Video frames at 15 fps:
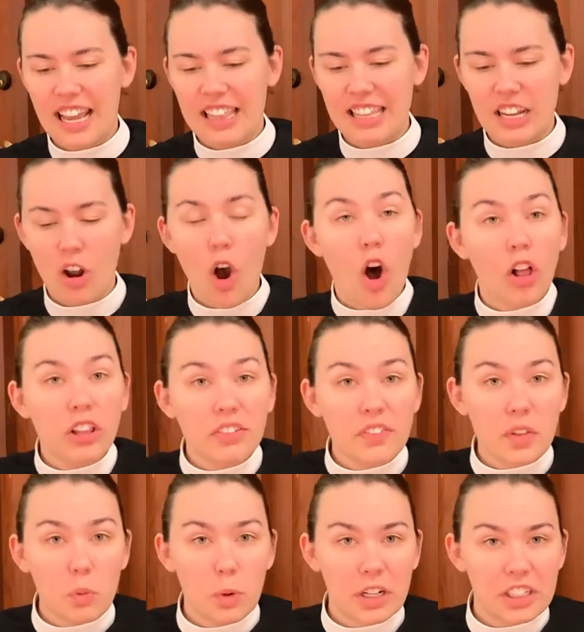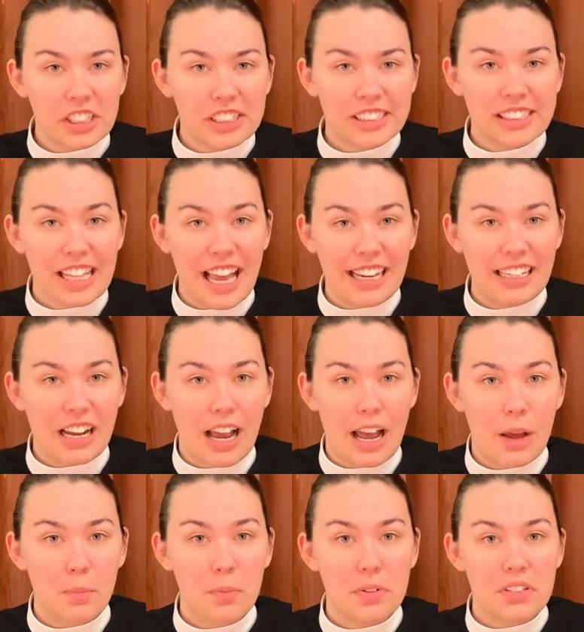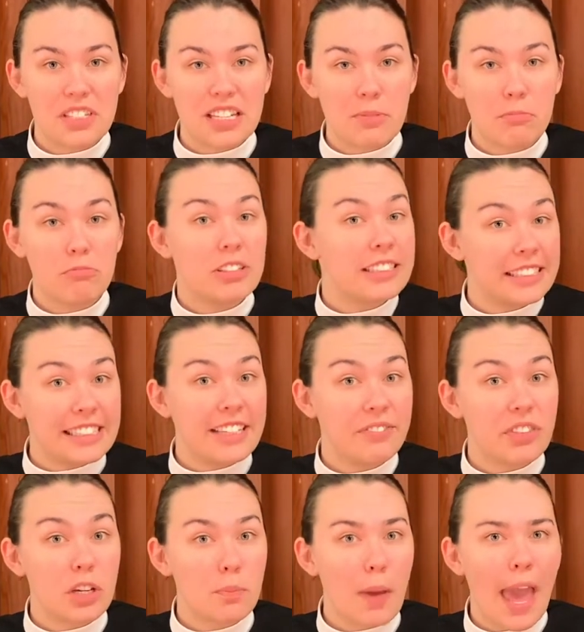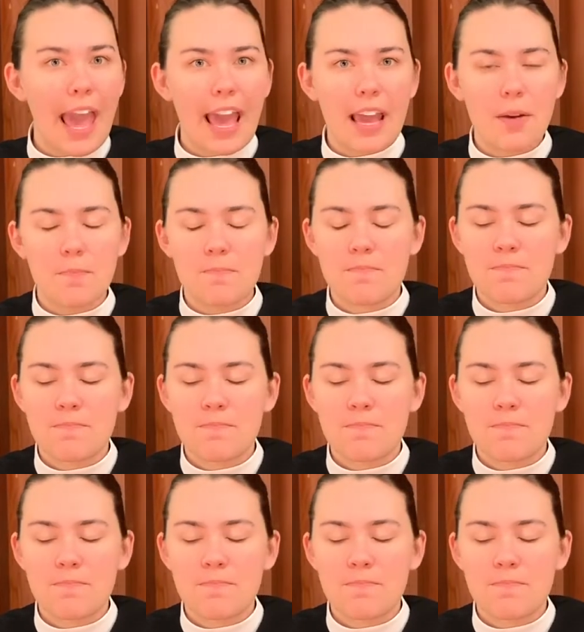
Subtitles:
and then all of the workers line up to receive their pay.